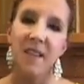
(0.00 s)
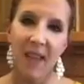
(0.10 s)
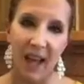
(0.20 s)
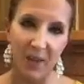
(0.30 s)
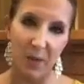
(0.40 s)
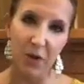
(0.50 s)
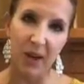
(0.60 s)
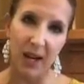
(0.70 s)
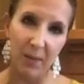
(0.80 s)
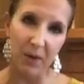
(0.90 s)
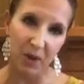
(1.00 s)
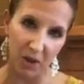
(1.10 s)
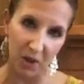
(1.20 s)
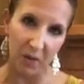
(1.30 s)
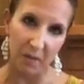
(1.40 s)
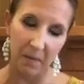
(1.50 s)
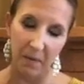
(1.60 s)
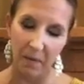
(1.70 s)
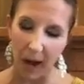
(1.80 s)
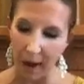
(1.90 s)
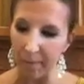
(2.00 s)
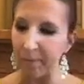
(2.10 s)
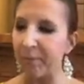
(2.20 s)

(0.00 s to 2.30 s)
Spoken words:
that's what you're able to do, okay?